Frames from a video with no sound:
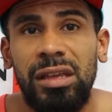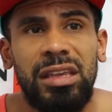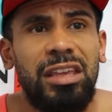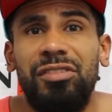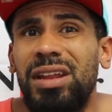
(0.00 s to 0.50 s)

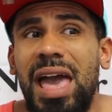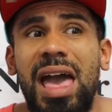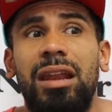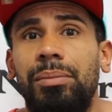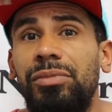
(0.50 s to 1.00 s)
Even
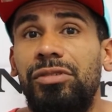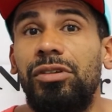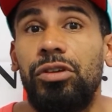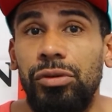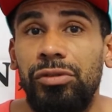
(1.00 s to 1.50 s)

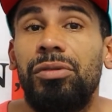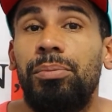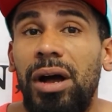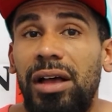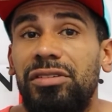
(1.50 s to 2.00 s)
atoms use
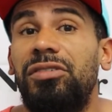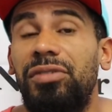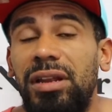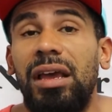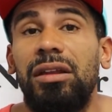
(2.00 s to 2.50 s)
positive
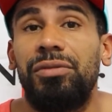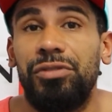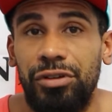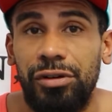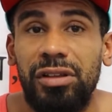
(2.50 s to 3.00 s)
and negative
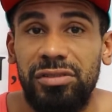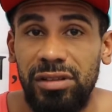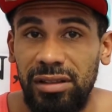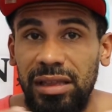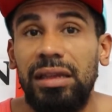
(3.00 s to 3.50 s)
circuits
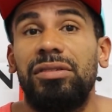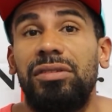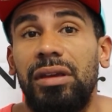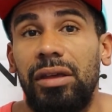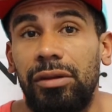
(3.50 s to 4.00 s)
to link in
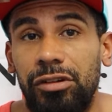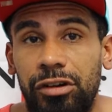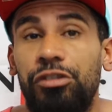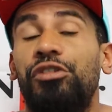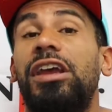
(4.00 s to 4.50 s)
together to
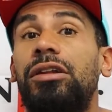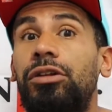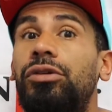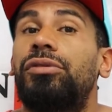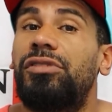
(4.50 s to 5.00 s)
create
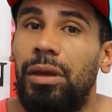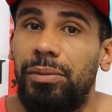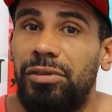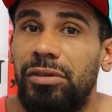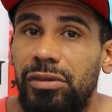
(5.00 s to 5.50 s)
new
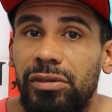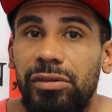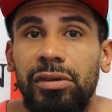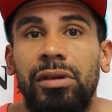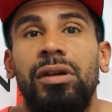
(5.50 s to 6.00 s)

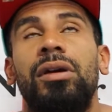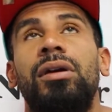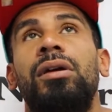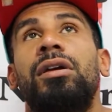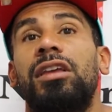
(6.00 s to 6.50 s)
substances.
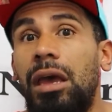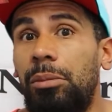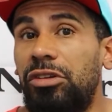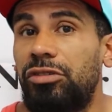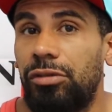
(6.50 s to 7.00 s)

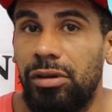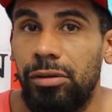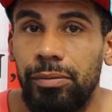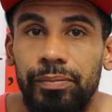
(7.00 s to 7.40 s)
Chemistry.